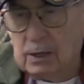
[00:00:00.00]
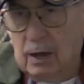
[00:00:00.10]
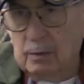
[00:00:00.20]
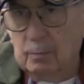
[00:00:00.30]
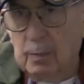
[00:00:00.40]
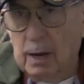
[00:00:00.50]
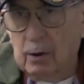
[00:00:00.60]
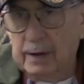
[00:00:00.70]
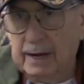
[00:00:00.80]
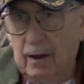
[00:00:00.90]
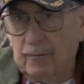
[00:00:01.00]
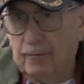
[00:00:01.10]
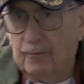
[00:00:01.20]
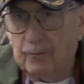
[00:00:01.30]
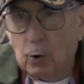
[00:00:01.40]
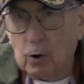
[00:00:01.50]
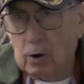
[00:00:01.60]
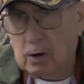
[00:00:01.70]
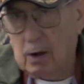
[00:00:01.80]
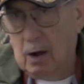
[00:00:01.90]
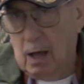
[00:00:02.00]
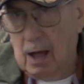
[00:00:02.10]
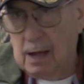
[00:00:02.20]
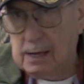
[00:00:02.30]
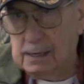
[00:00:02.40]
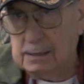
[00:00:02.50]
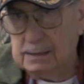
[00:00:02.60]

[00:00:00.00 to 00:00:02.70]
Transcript: got married at 4 o'clock,